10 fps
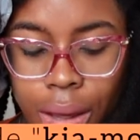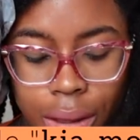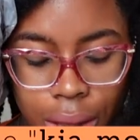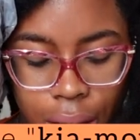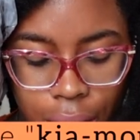
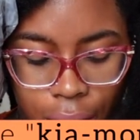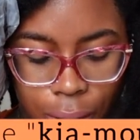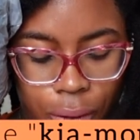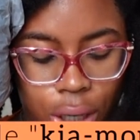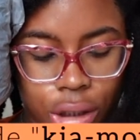Sorry
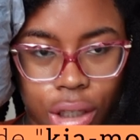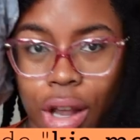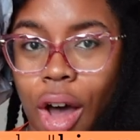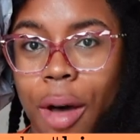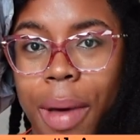I'm rushing,
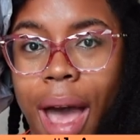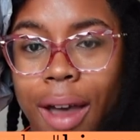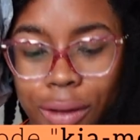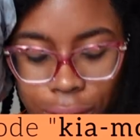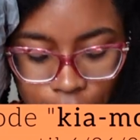y'all, but
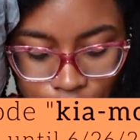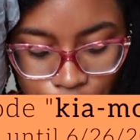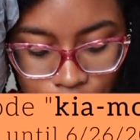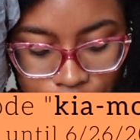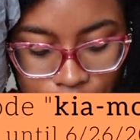I really
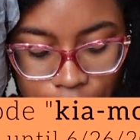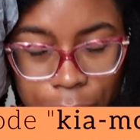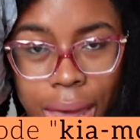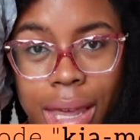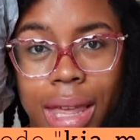wanted to
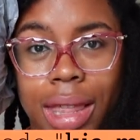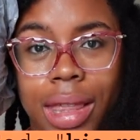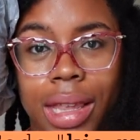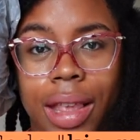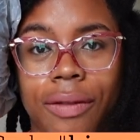make
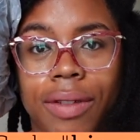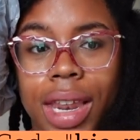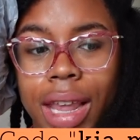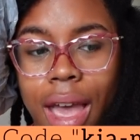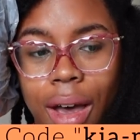this
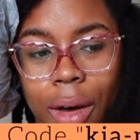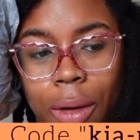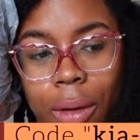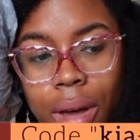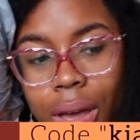
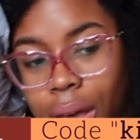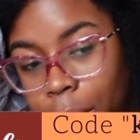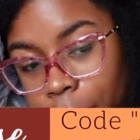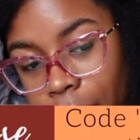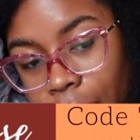video
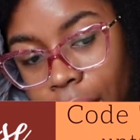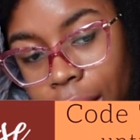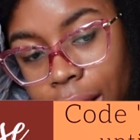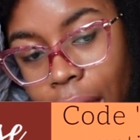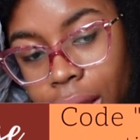
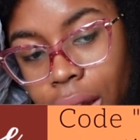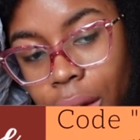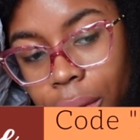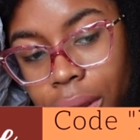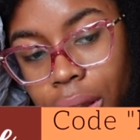because I
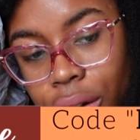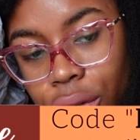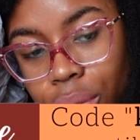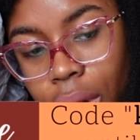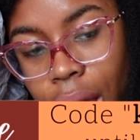know it's a
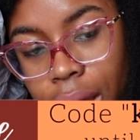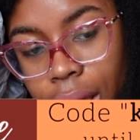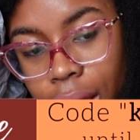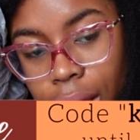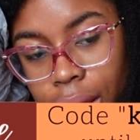new
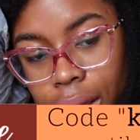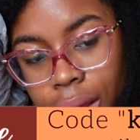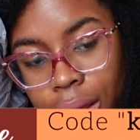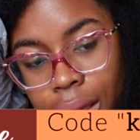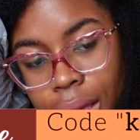product
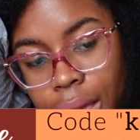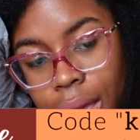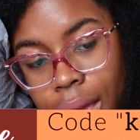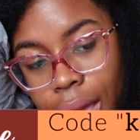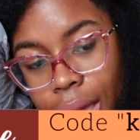
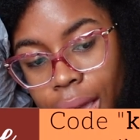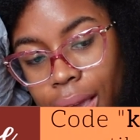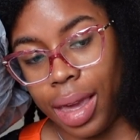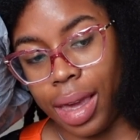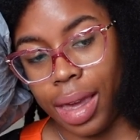
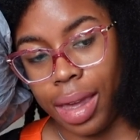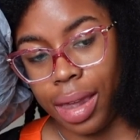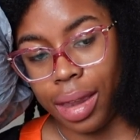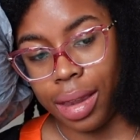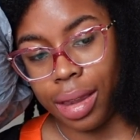
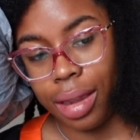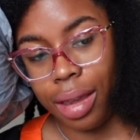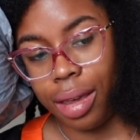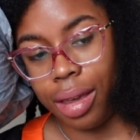and